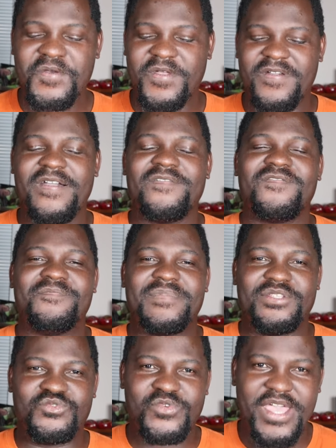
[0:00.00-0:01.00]
we have
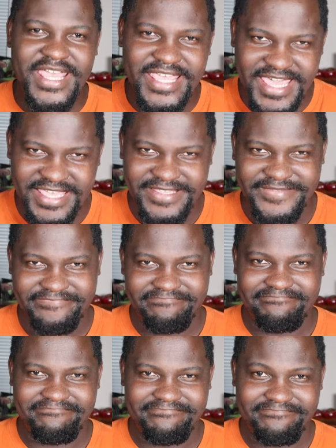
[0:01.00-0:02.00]
Madueke.
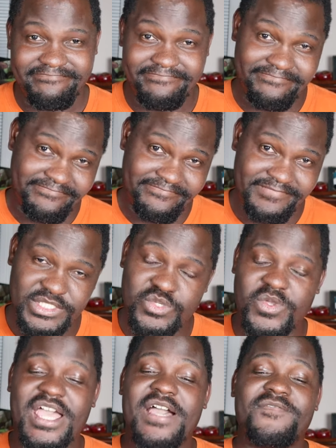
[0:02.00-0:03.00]
Mm -hmm.
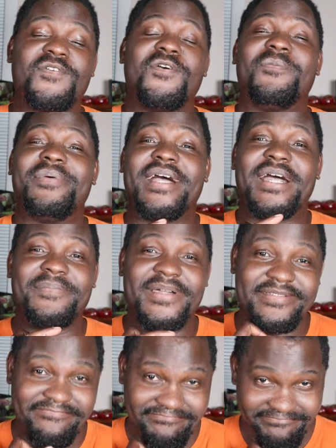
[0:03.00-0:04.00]
We have
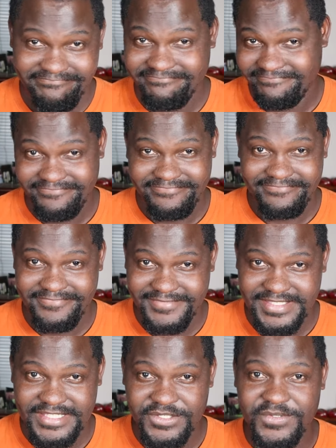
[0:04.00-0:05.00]
Kopama.
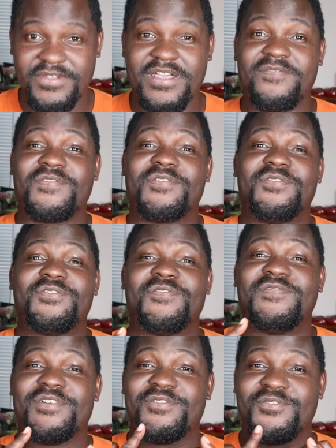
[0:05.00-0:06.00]
We have
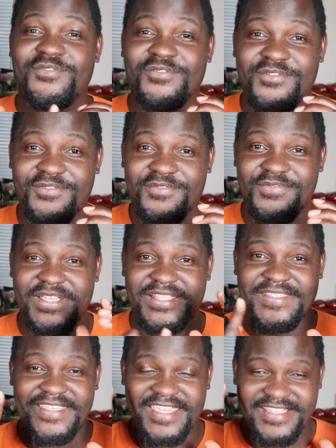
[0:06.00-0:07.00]
Christopher Nkunku.
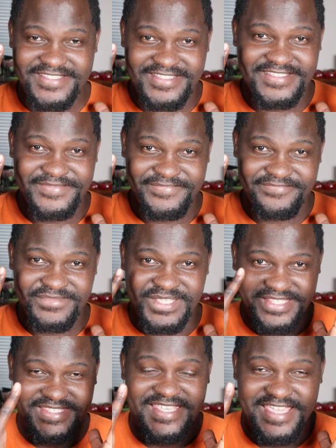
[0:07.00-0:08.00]
That's six.
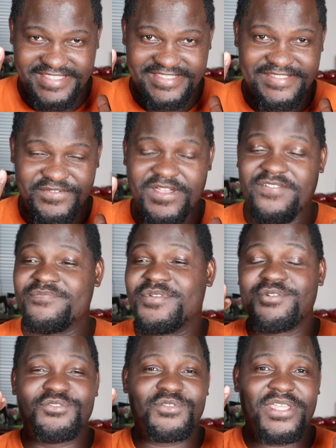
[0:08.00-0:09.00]
That's six. We have
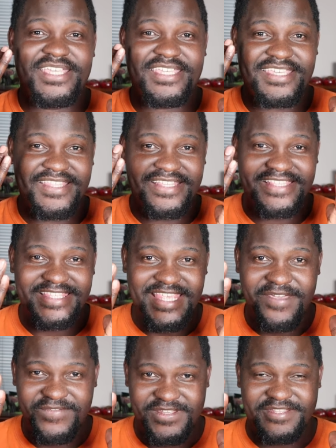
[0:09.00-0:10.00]
Mudryk. That's
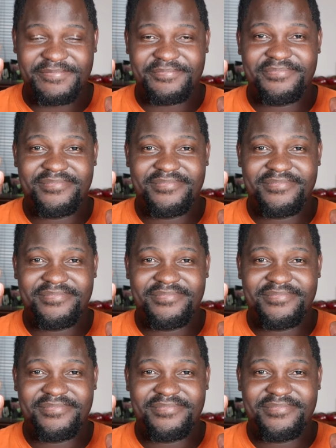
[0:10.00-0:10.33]
seven.